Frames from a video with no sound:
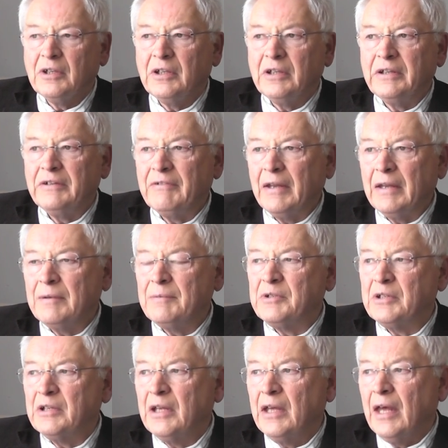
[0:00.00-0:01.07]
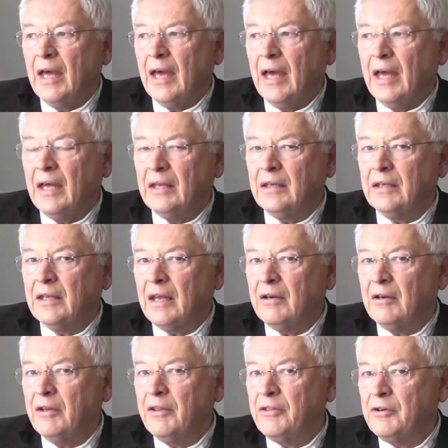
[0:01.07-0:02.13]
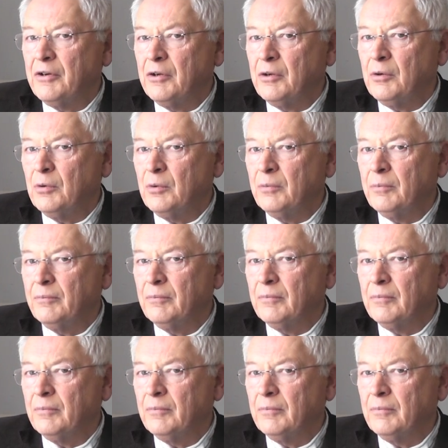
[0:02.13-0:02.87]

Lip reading: developed and carried through.